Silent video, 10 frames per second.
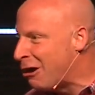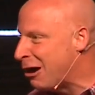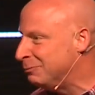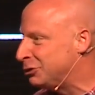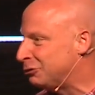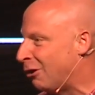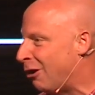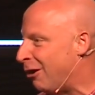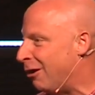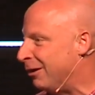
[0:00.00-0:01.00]

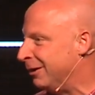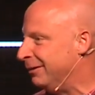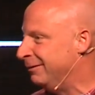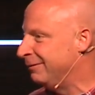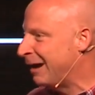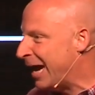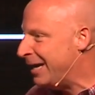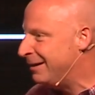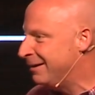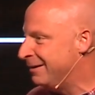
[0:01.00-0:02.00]
Armstrong,
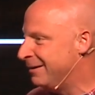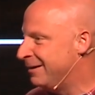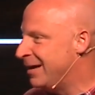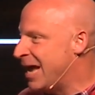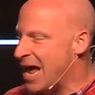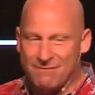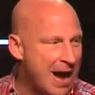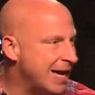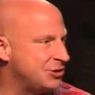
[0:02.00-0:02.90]
right? If I